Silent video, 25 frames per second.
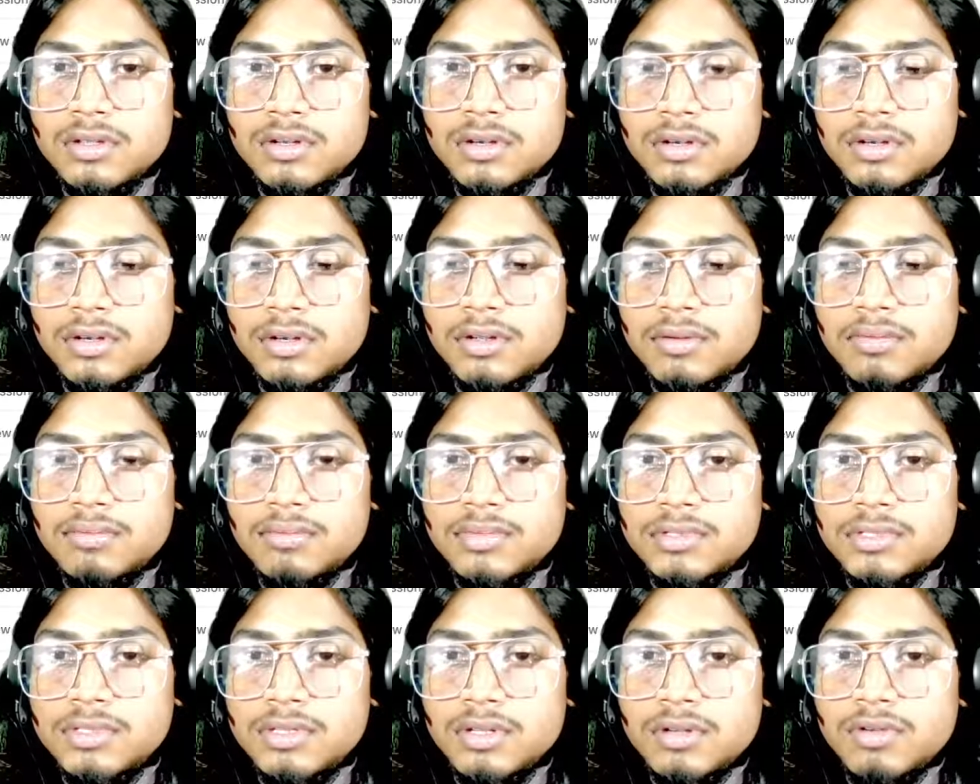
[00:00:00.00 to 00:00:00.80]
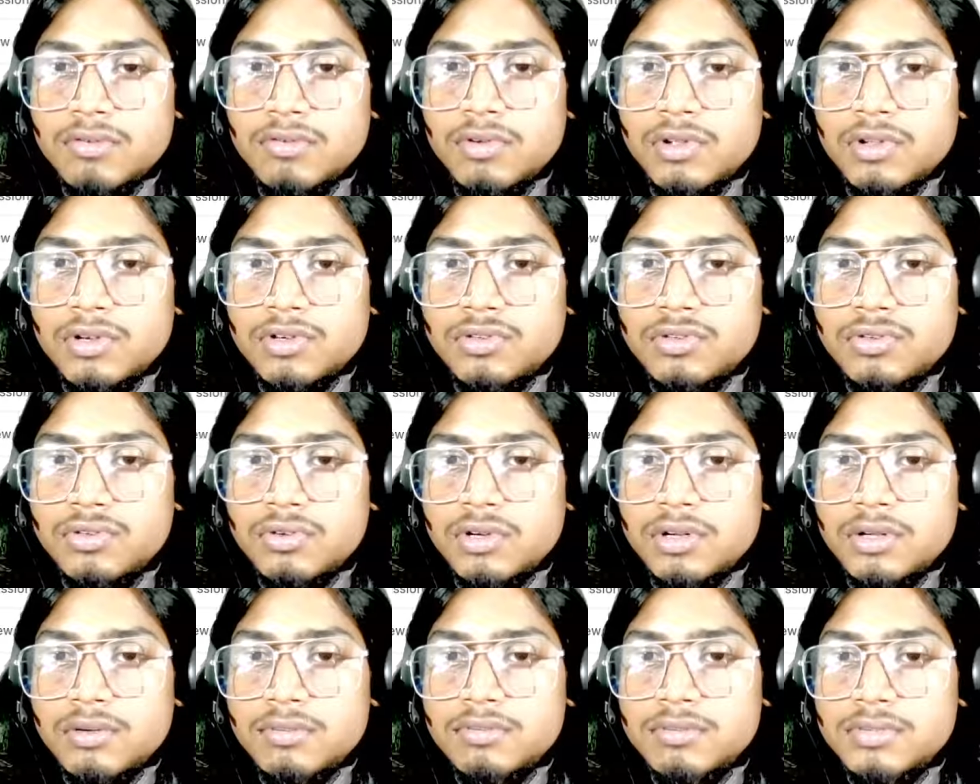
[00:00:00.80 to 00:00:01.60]
equal to
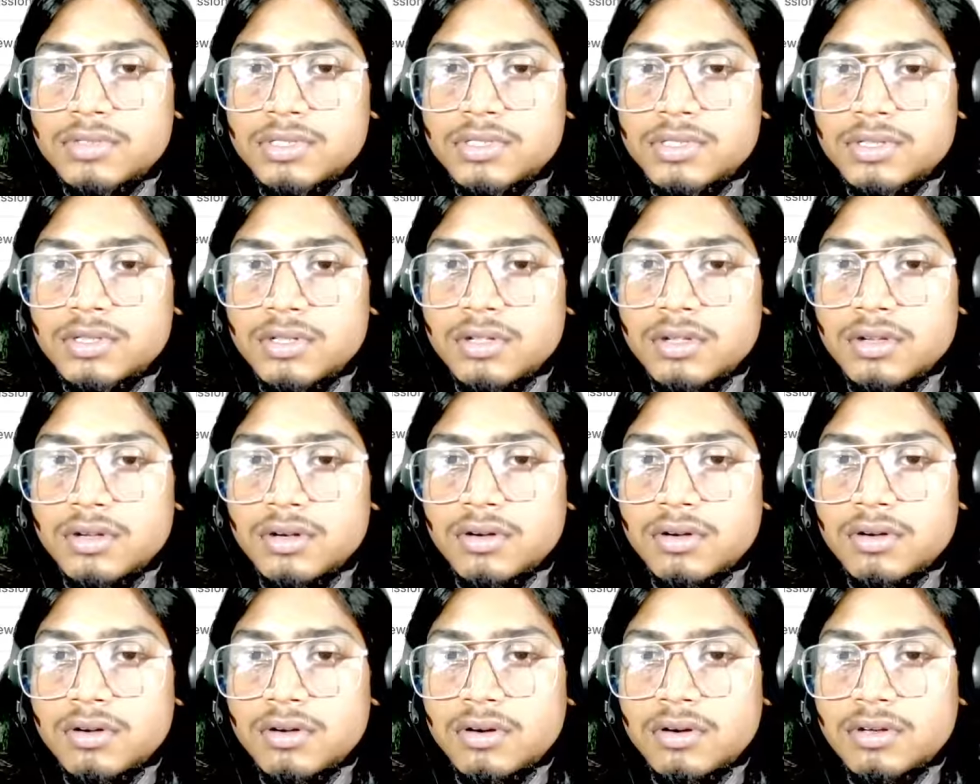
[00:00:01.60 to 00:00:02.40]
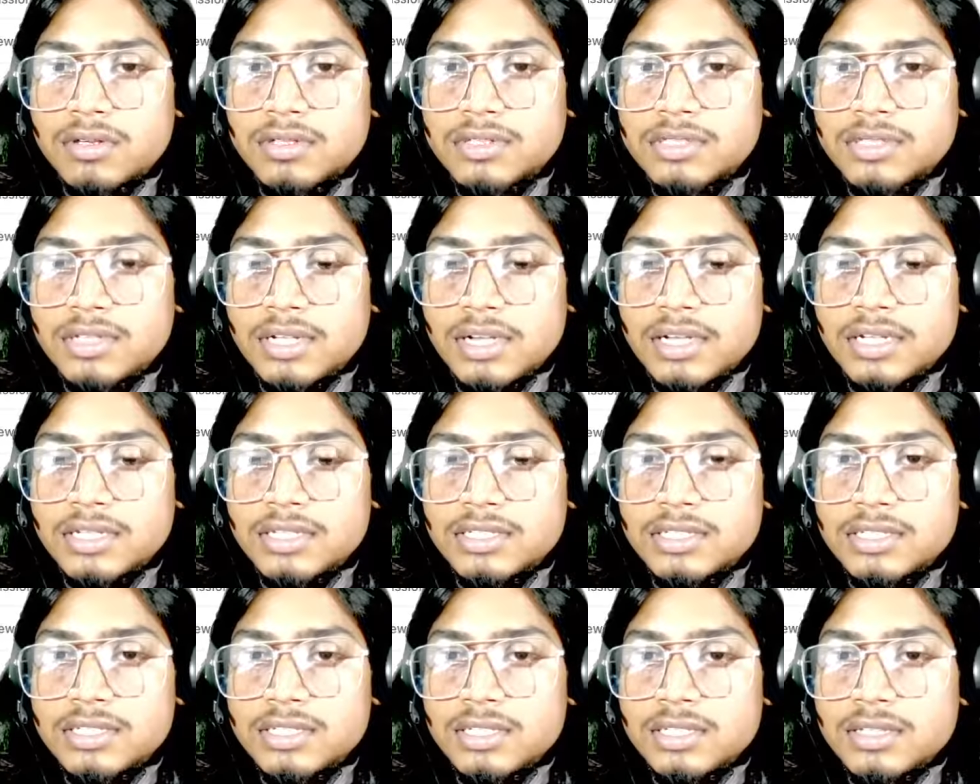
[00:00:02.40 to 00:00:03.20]
nums dot
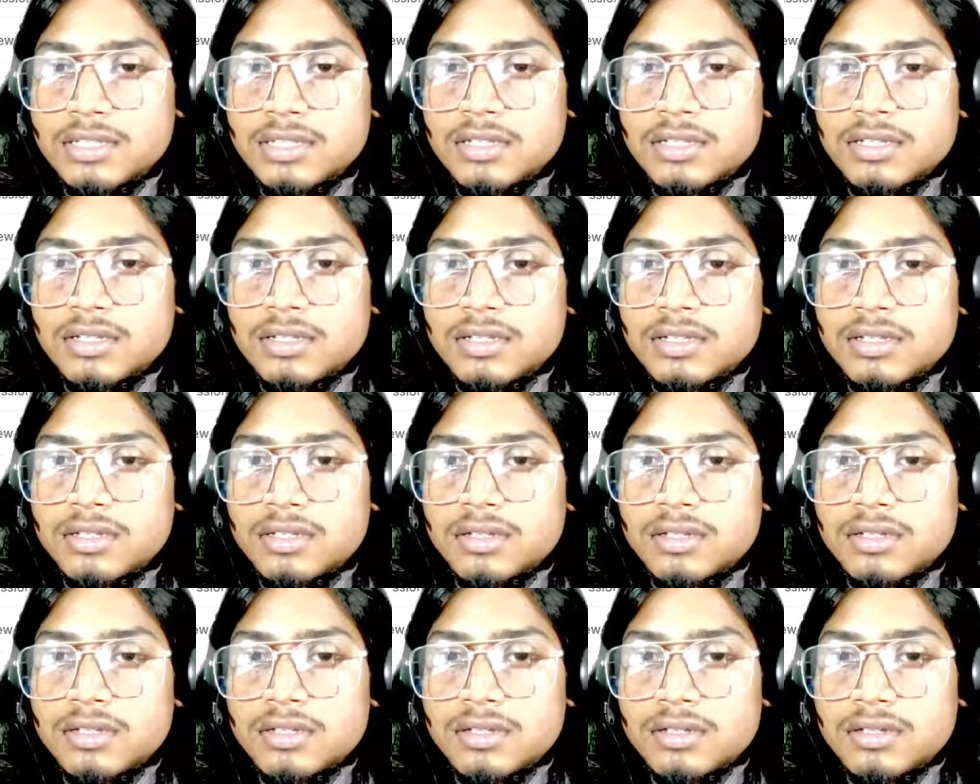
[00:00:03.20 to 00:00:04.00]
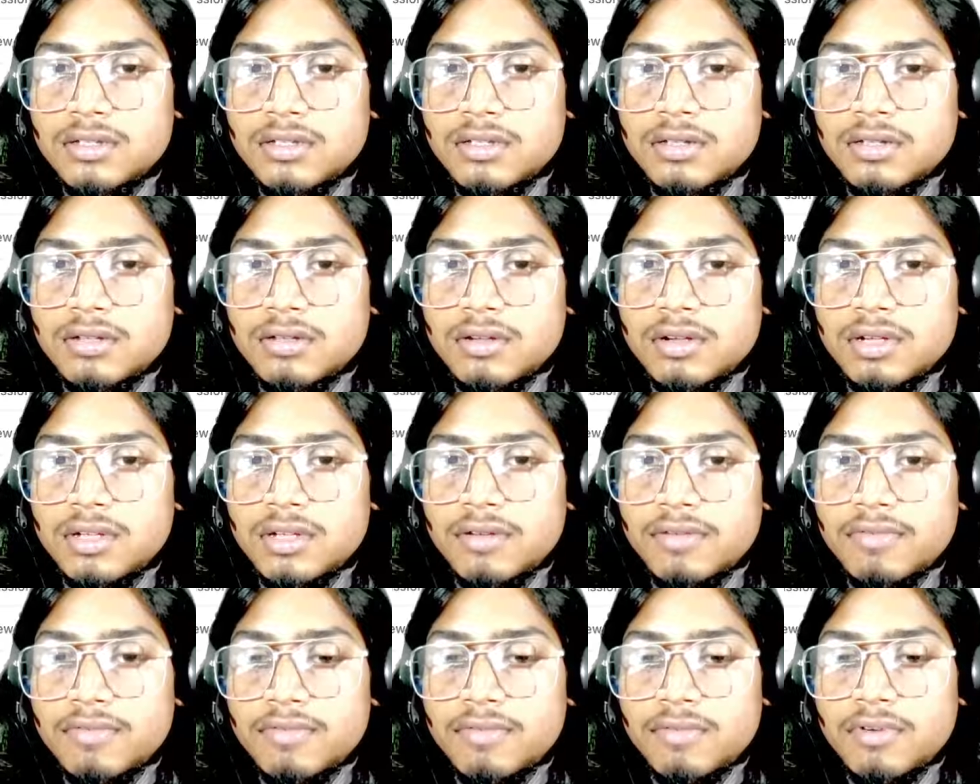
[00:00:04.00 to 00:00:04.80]
size. Okay,
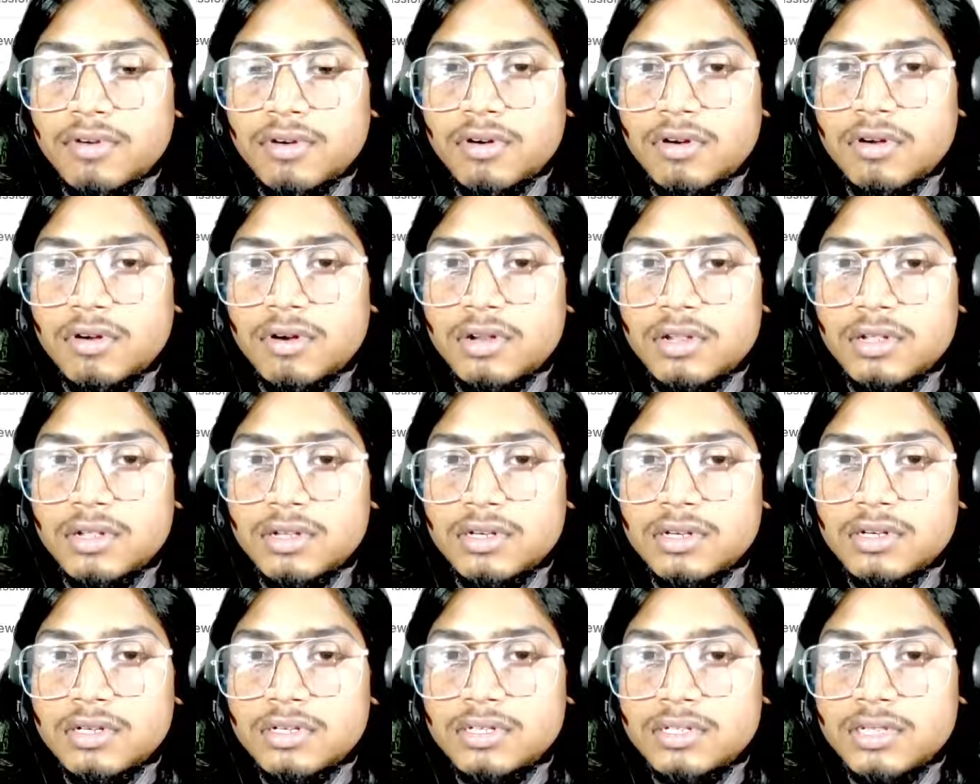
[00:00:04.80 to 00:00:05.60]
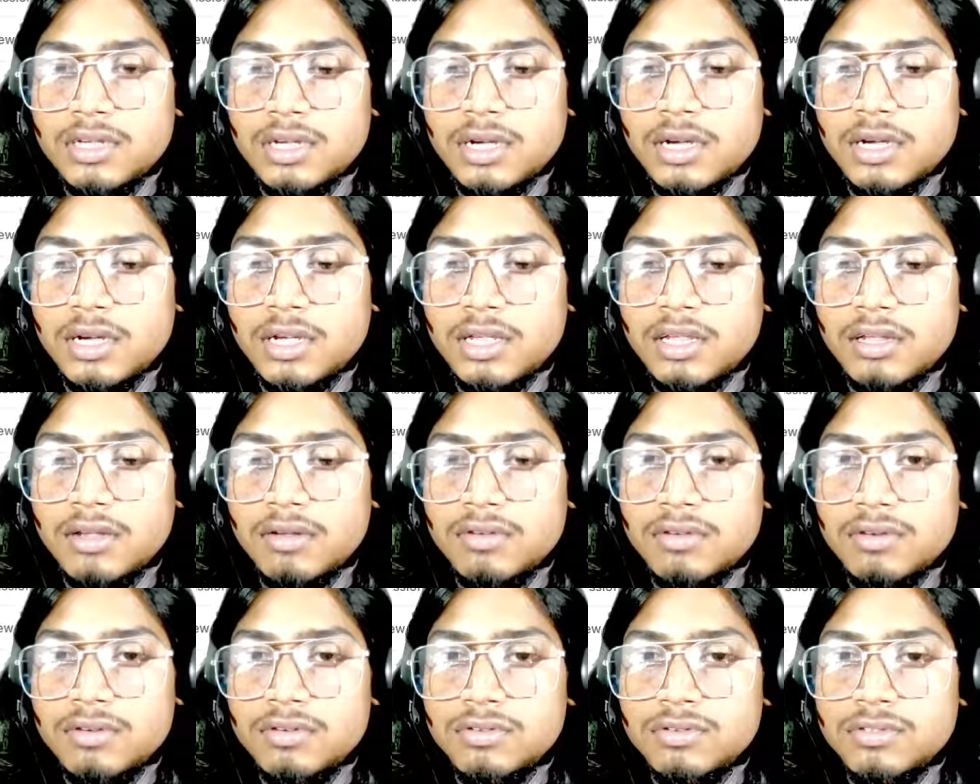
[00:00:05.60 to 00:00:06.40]
for int I
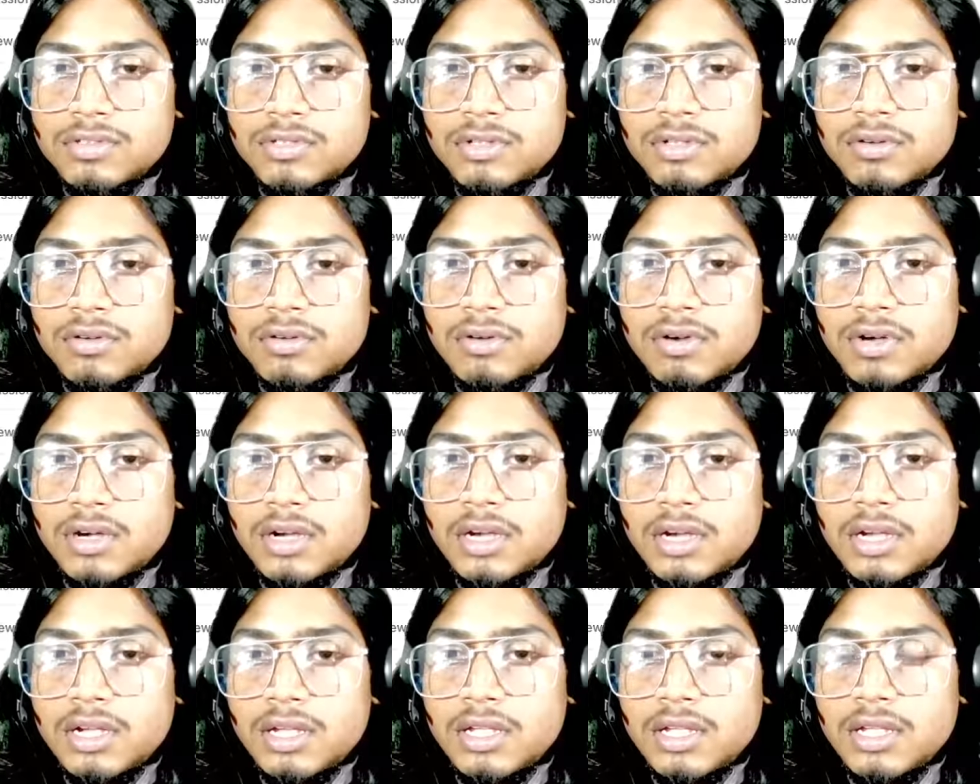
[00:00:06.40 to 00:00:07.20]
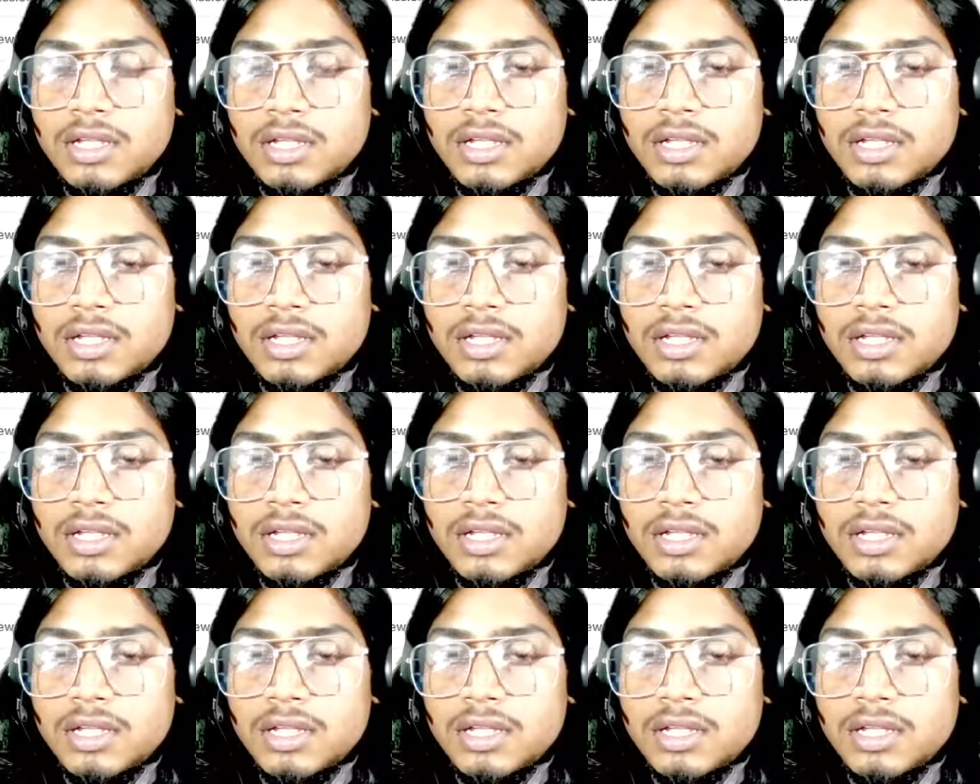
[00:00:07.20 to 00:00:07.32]
equal to 0, I